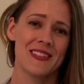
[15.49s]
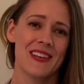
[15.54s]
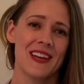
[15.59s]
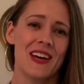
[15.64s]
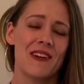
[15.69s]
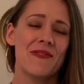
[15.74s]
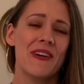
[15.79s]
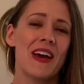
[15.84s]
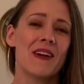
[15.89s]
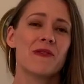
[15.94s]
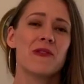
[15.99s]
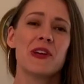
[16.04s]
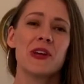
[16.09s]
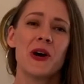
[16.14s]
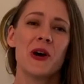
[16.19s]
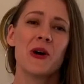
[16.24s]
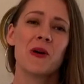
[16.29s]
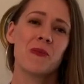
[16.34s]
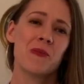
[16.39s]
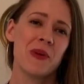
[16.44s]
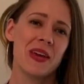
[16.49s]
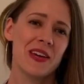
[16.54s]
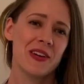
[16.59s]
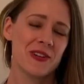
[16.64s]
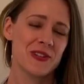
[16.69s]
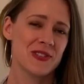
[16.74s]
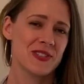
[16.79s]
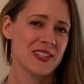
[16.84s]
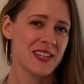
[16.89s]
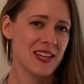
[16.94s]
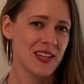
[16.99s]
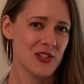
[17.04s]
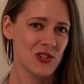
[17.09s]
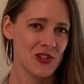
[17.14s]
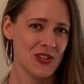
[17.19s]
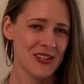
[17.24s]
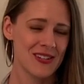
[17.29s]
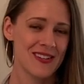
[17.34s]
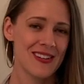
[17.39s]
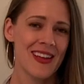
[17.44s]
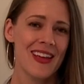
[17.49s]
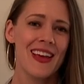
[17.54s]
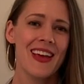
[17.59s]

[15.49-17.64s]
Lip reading: of every homemaker's kitchen.